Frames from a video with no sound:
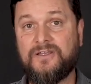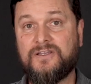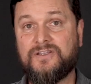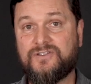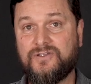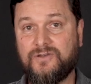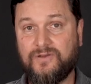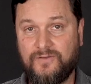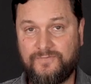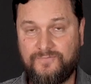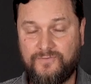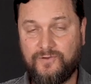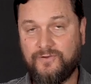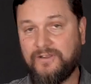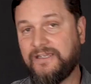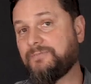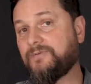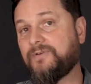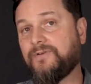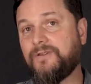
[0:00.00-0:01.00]
So if you're
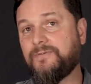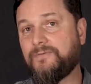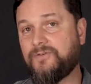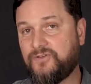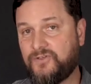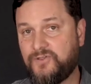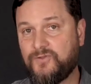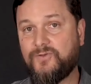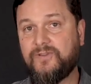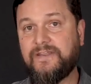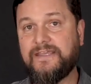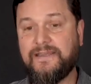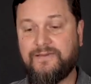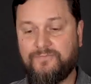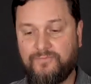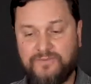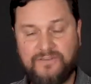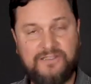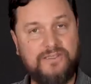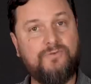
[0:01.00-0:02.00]
able to do that
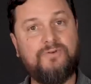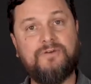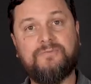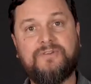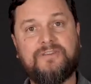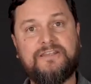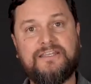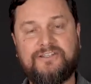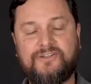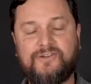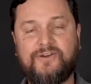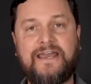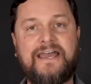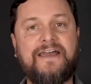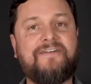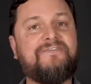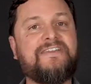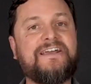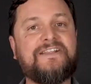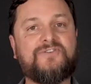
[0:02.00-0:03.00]
with the equipment that you
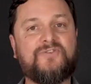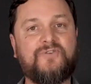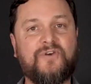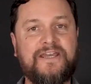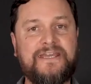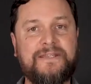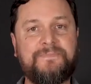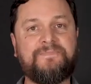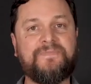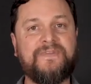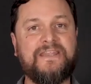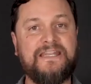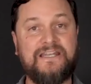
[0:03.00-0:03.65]
have, that's great.